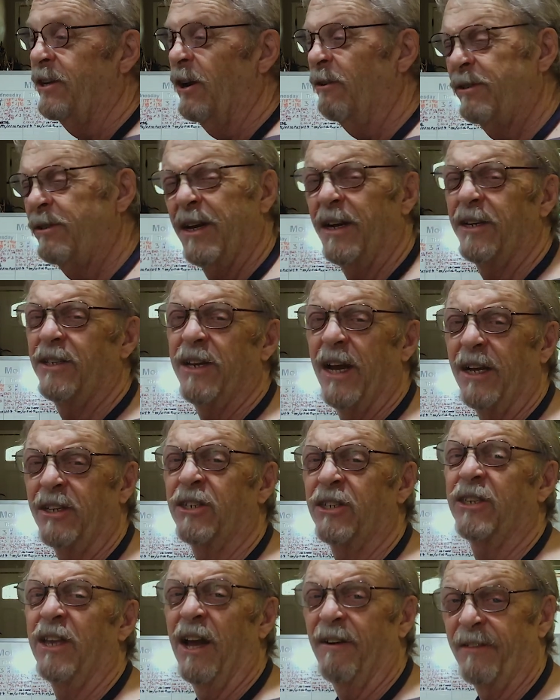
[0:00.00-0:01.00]
don't touch
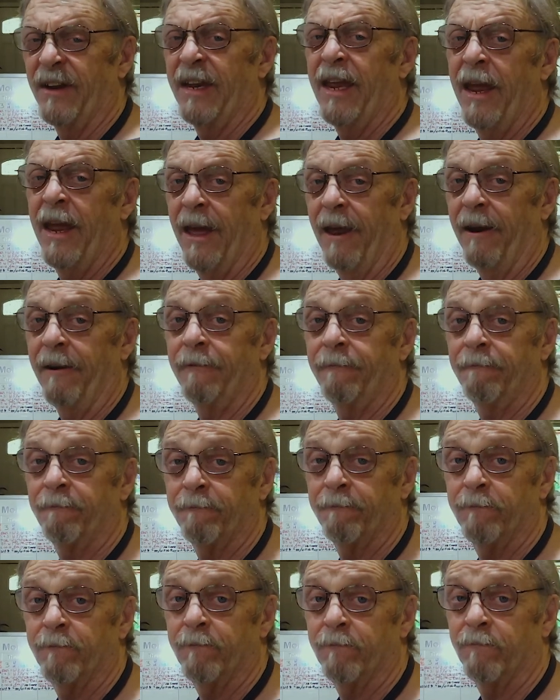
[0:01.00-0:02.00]
that stuff again.
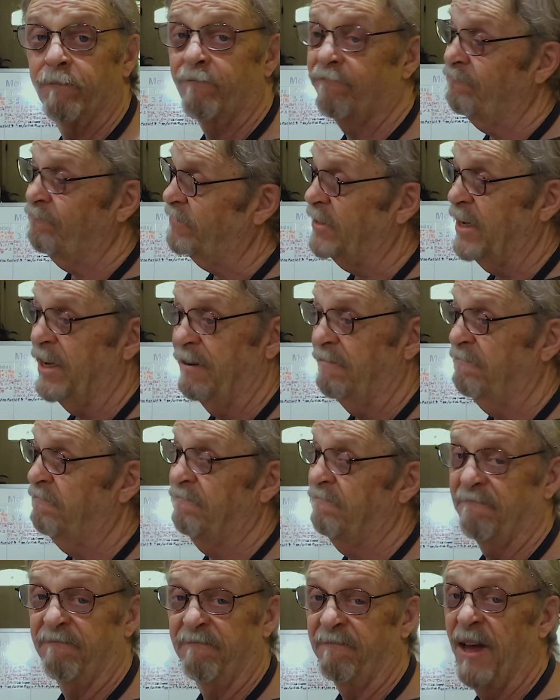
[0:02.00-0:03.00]
That's right, the
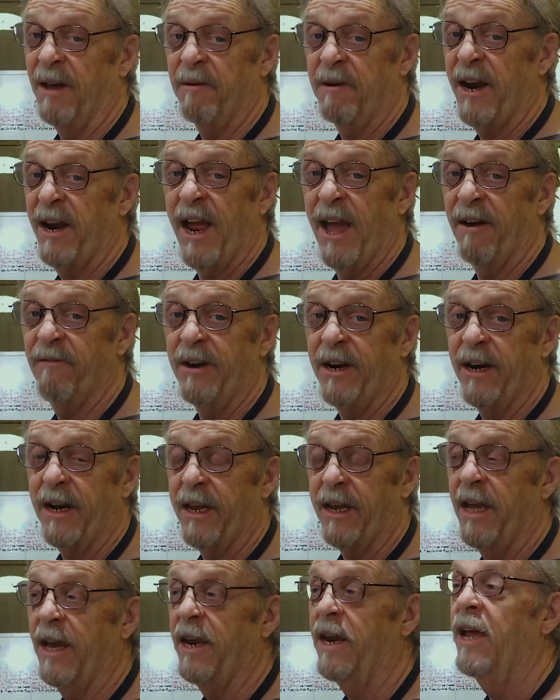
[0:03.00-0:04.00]
sausage. I'm not having
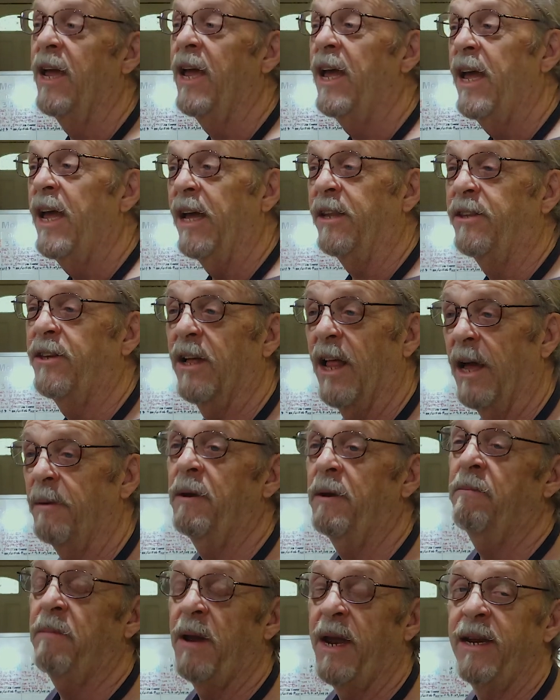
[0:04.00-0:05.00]
it again until
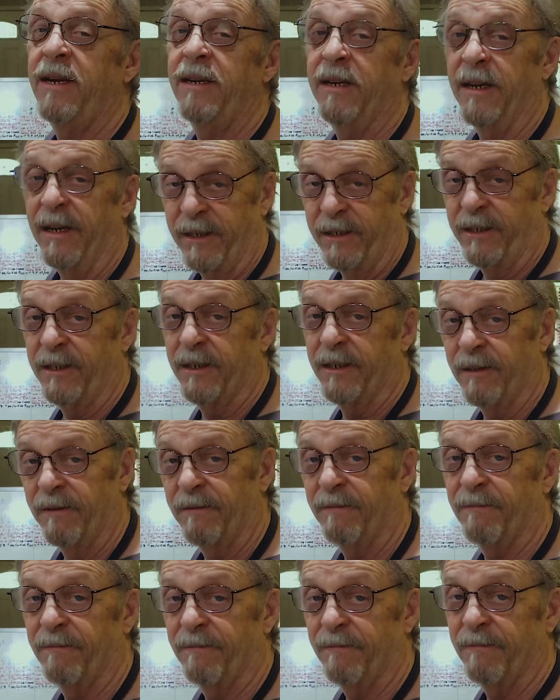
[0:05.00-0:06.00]
I'm in maintenance.
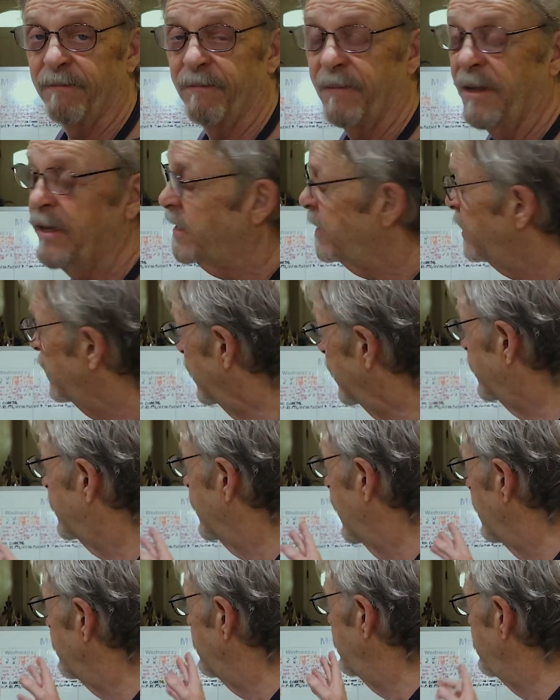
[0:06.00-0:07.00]
Yep.
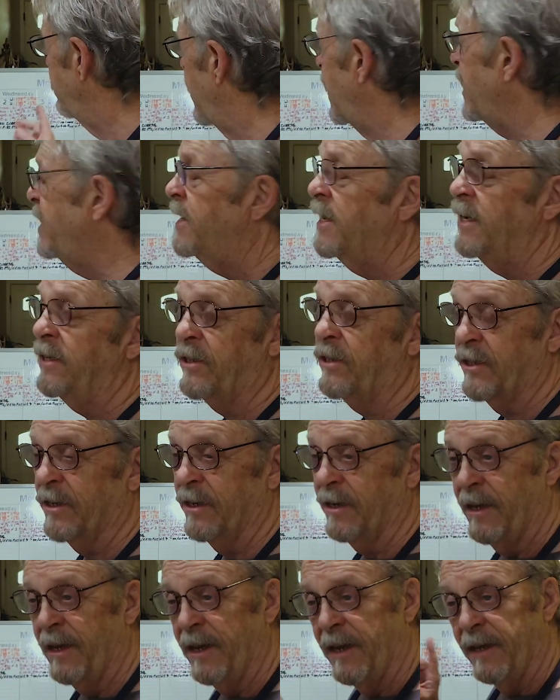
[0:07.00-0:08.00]
Until I'm in
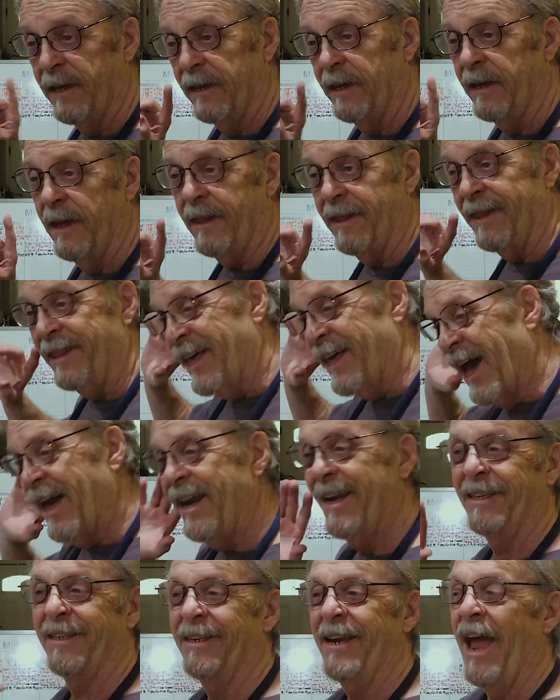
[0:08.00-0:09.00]
maintenance,
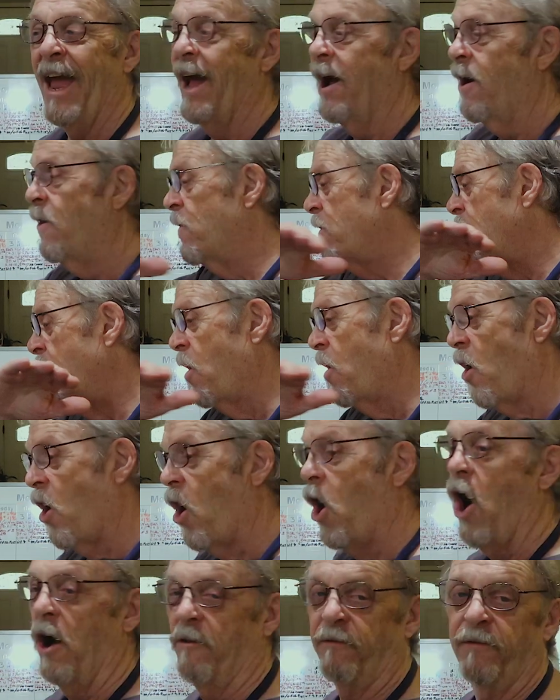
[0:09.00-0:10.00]
that is now
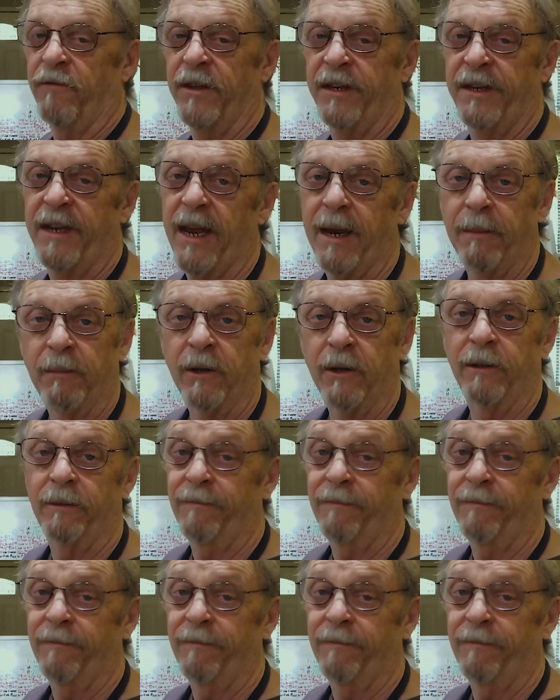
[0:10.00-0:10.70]
off the table.